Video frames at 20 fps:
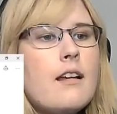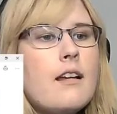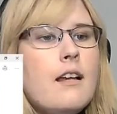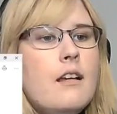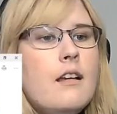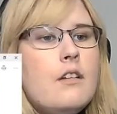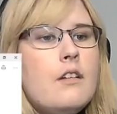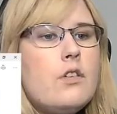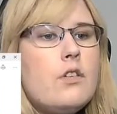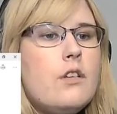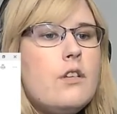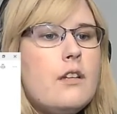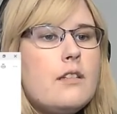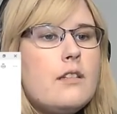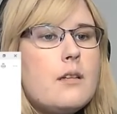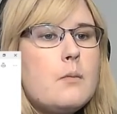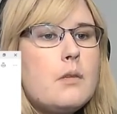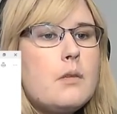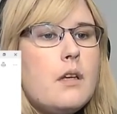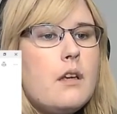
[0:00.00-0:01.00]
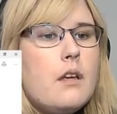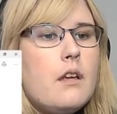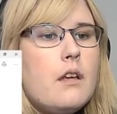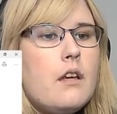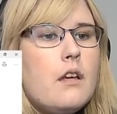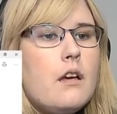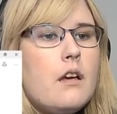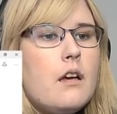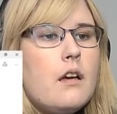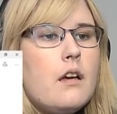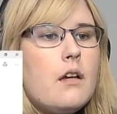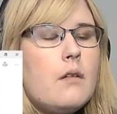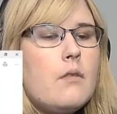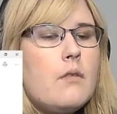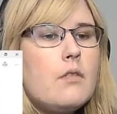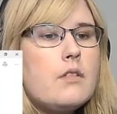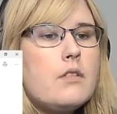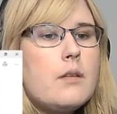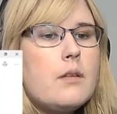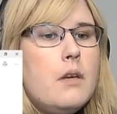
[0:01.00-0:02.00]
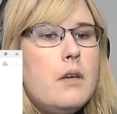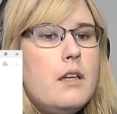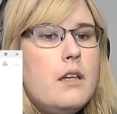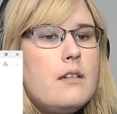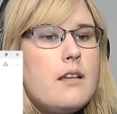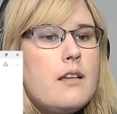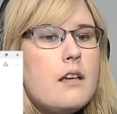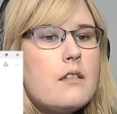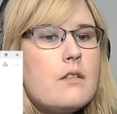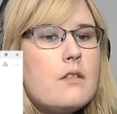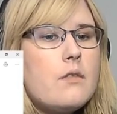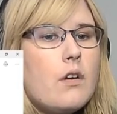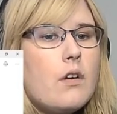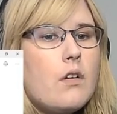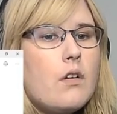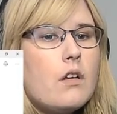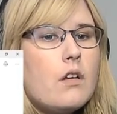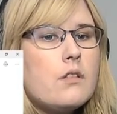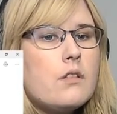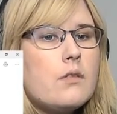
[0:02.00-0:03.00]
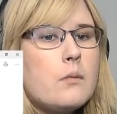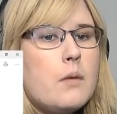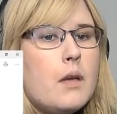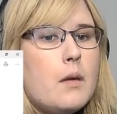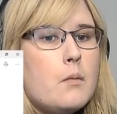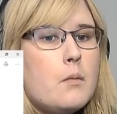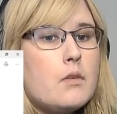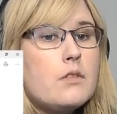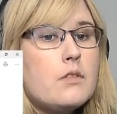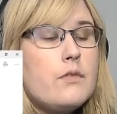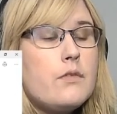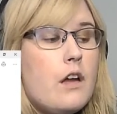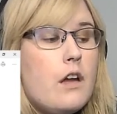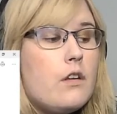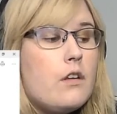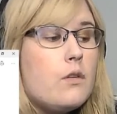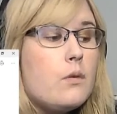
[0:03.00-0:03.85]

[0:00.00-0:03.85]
During the attempted, received many texts and phone calls from Amber's father,